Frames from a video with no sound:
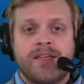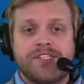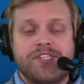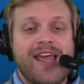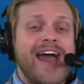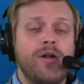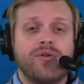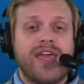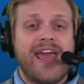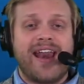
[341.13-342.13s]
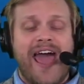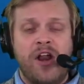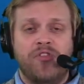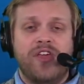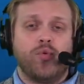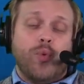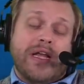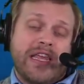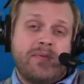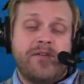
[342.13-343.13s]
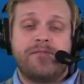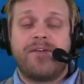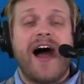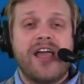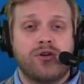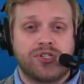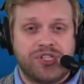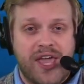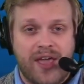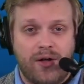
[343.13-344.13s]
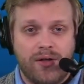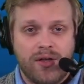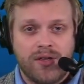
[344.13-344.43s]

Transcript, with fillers: Seattle can't, I don't think, really be fire sale